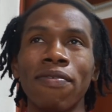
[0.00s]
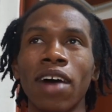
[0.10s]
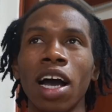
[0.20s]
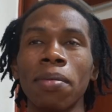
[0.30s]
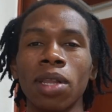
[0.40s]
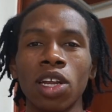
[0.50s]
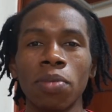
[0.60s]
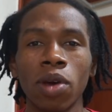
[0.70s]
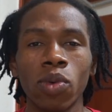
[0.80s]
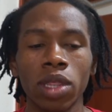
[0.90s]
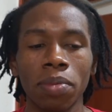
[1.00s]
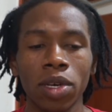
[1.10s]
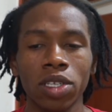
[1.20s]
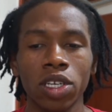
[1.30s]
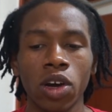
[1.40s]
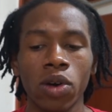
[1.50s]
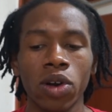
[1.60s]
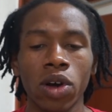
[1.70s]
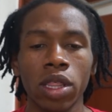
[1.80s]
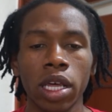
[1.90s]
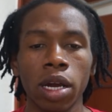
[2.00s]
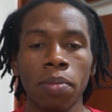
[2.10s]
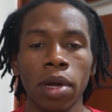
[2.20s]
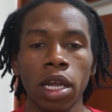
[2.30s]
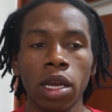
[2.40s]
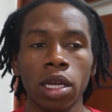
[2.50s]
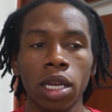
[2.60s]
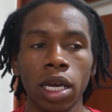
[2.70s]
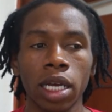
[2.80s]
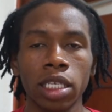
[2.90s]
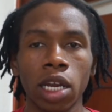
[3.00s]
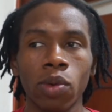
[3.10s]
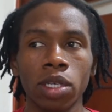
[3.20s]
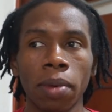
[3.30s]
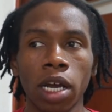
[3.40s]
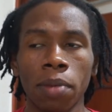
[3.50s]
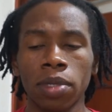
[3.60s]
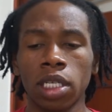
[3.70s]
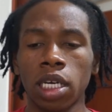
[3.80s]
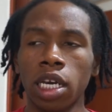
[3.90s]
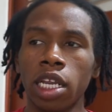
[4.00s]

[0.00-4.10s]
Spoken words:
vibe a little bit with the music going on there, but like I said, it wasn't my cup of tea.